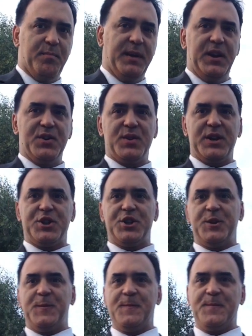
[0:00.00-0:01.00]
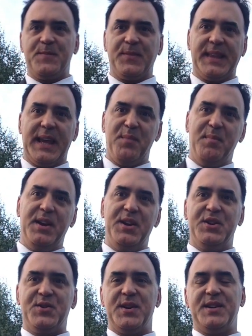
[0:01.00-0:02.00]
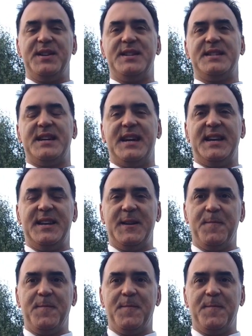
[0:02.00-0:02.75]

pediatrician, and the pediatrician